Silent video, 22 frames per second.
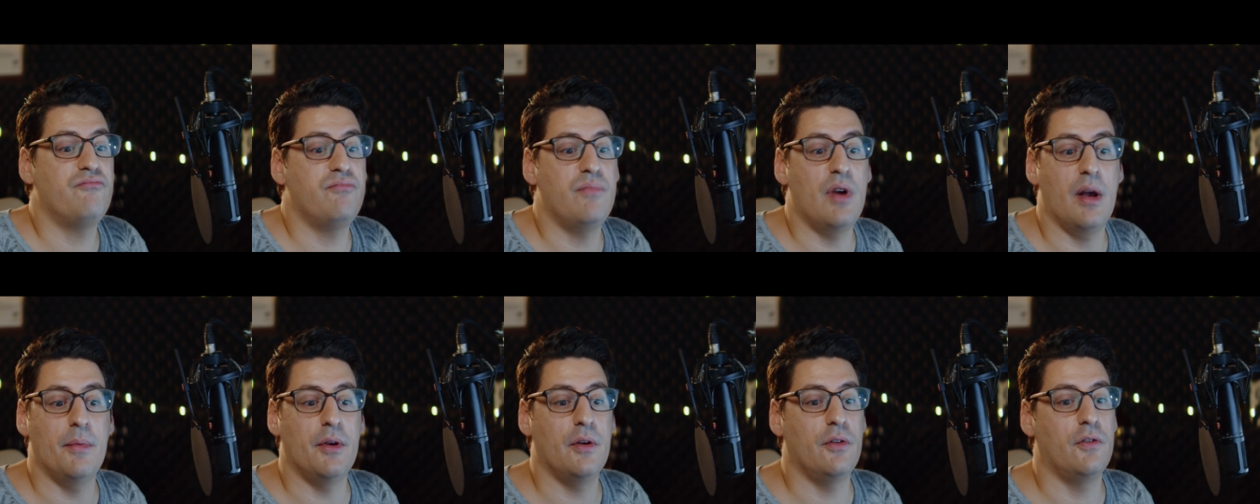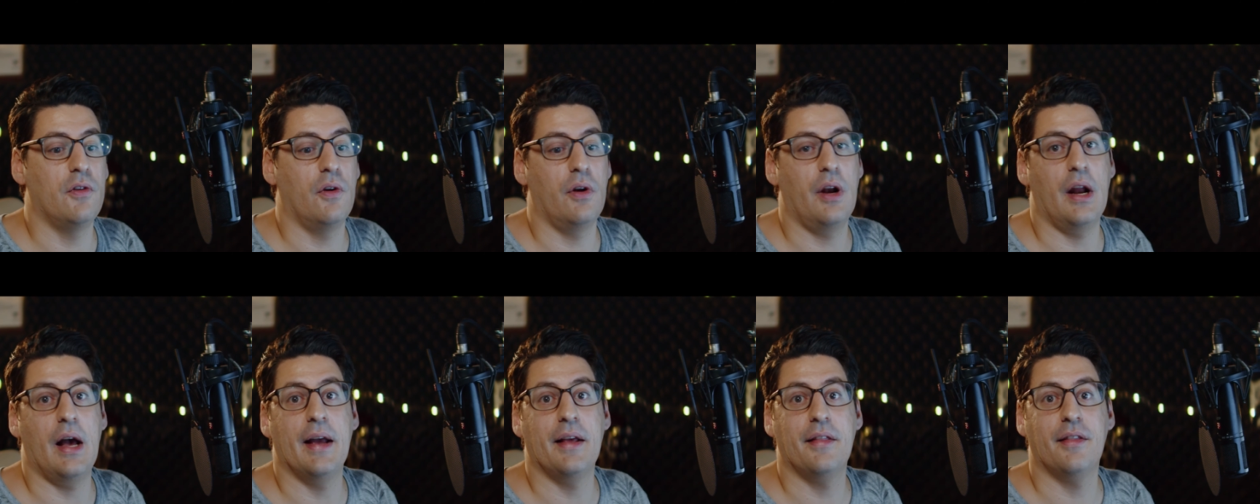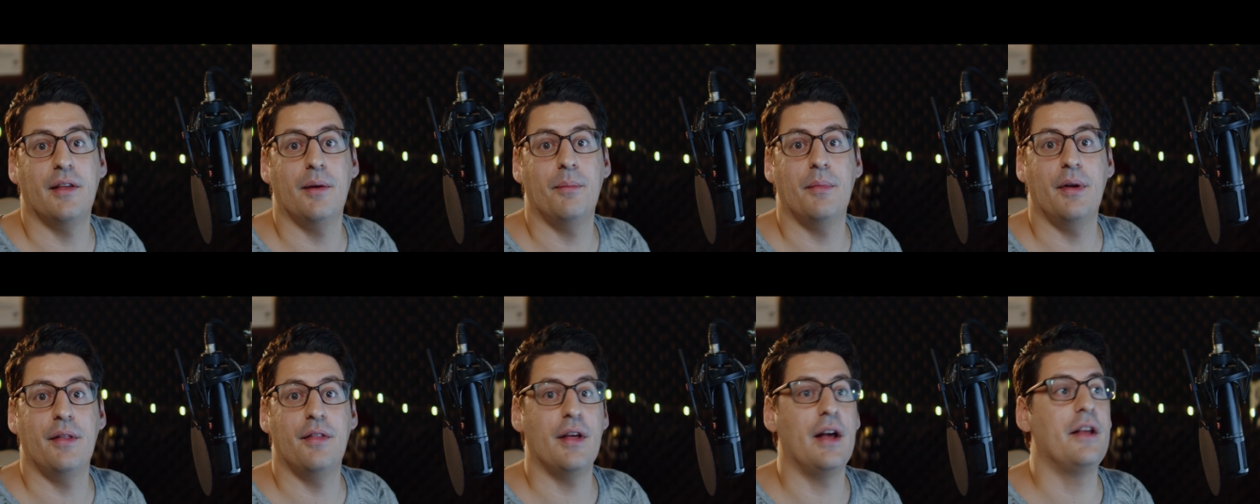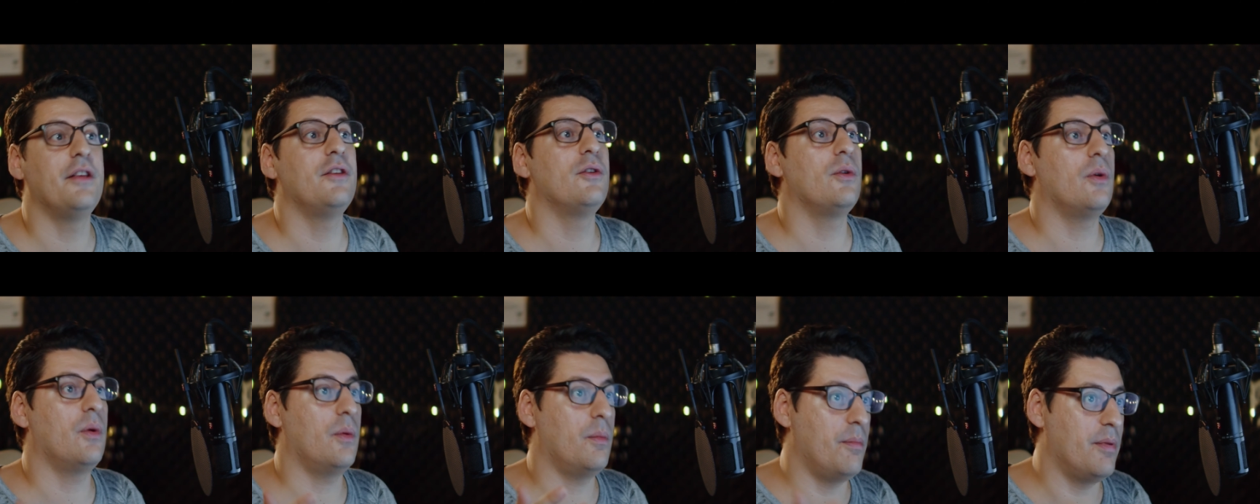maybe you don't like like them and then
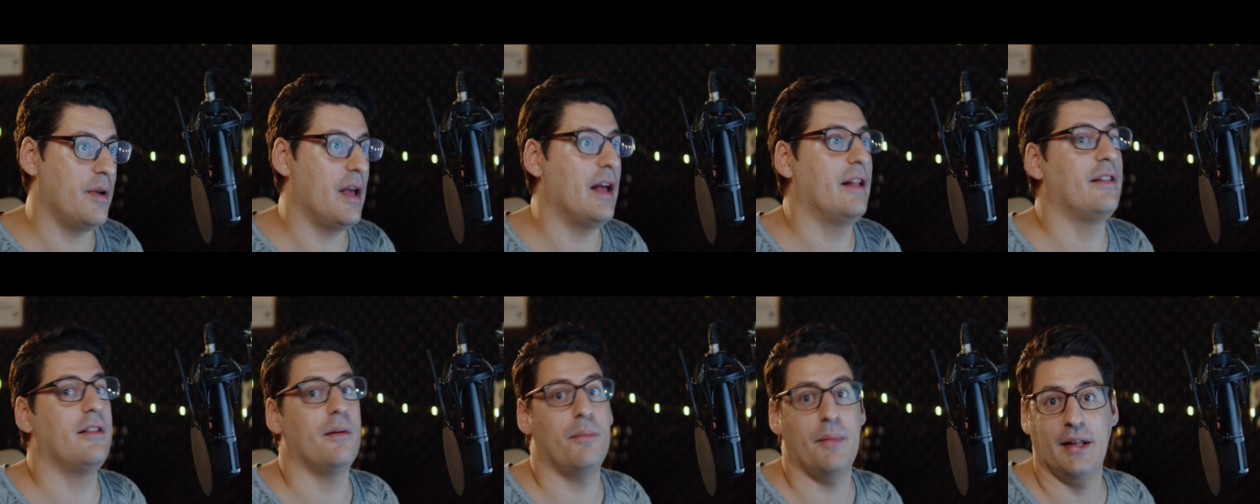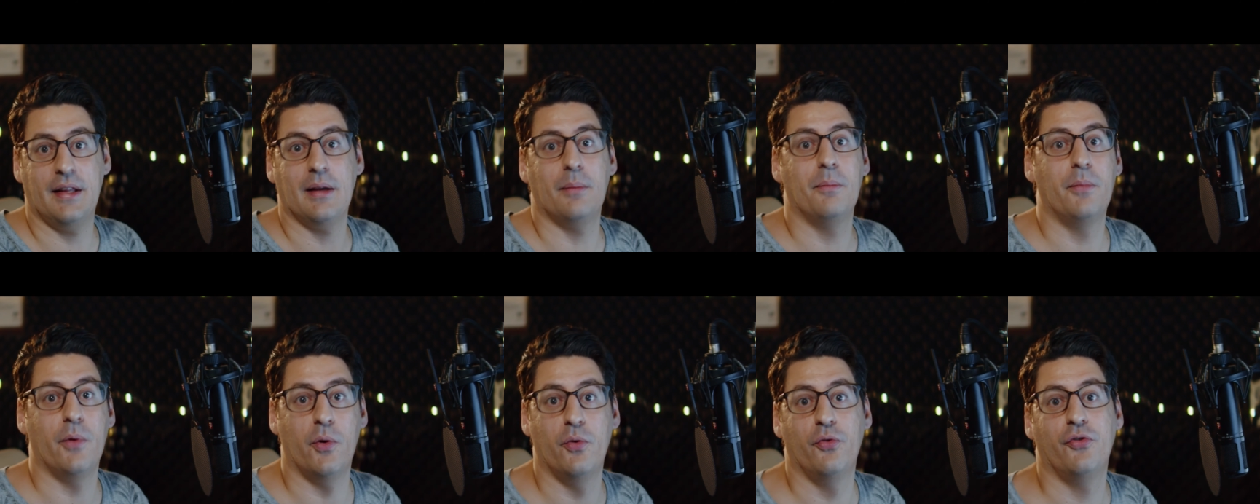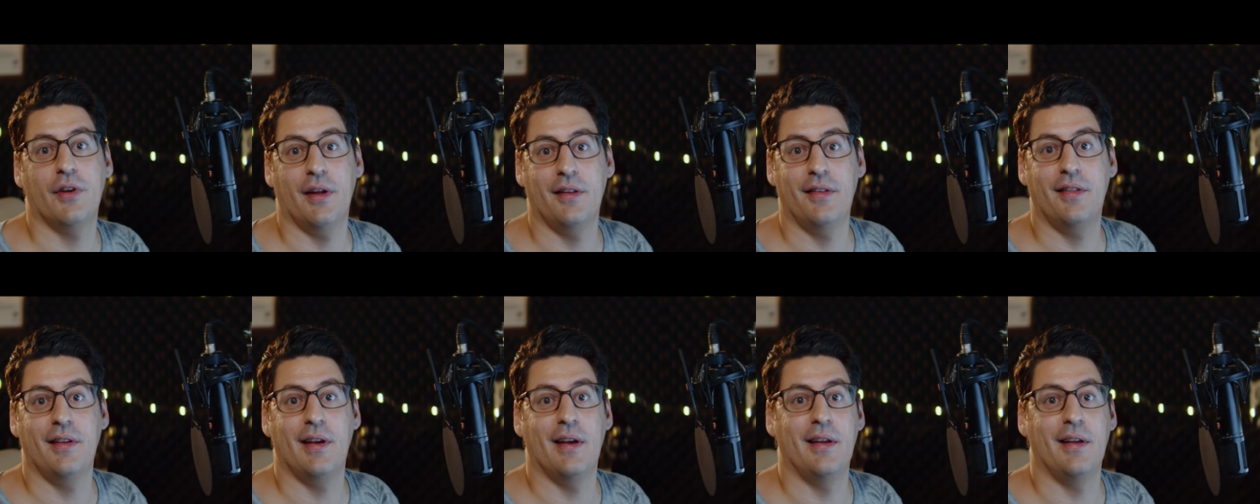you get the Metabones at the